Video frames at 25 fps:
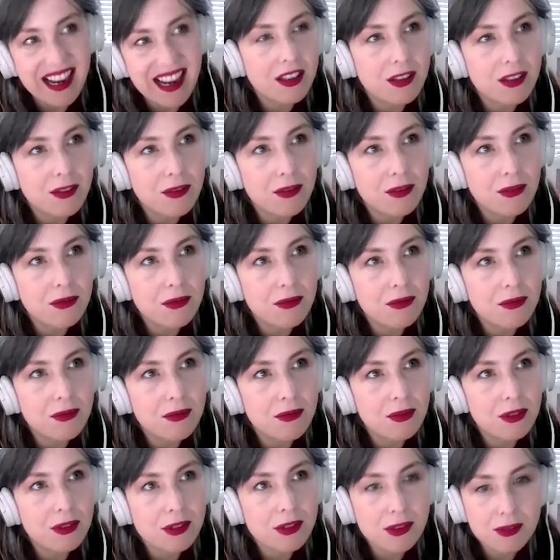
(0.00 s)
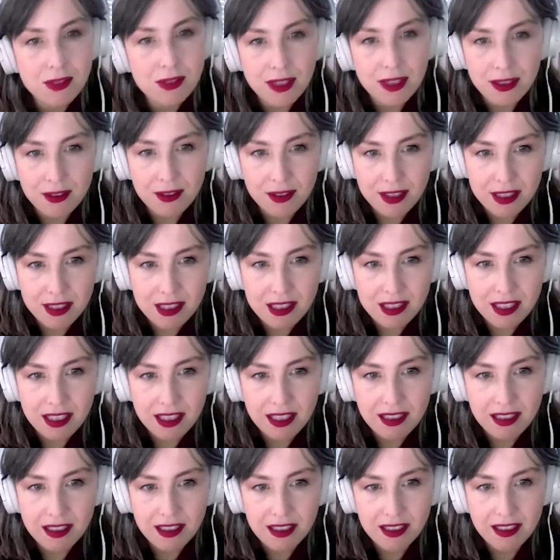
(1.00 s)
you were so generous
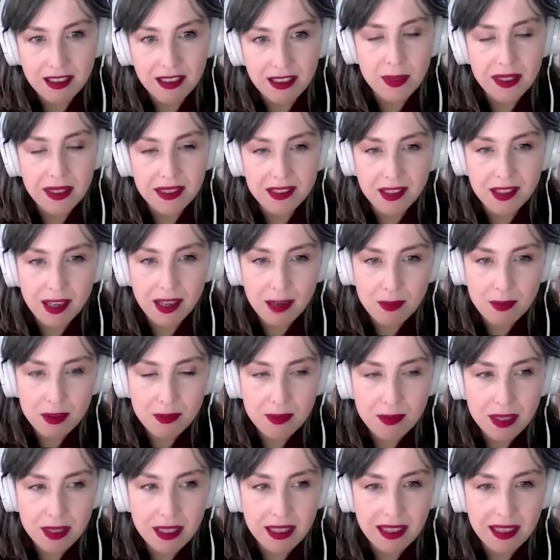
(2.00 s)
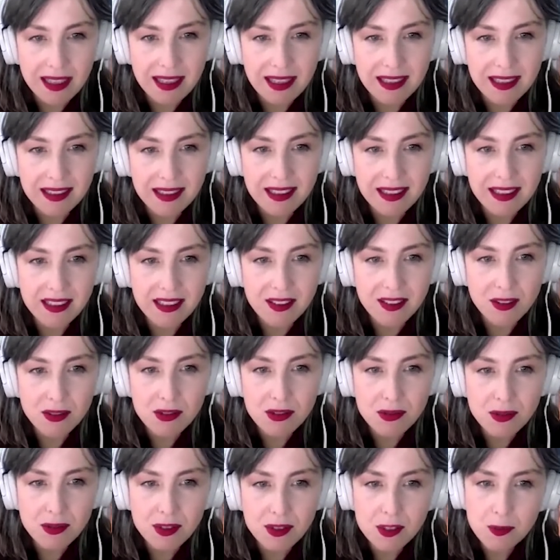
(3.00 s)
in spending time with me and
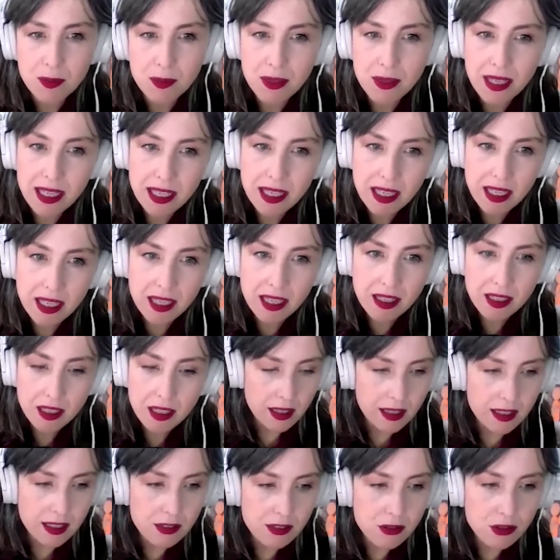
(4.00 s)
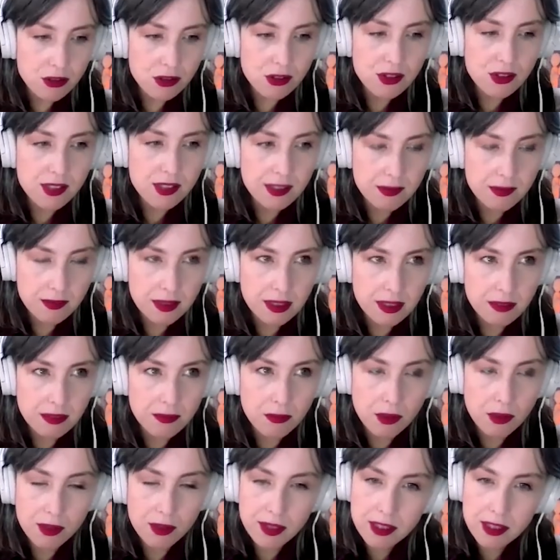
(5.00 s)
also explaining and introducing me more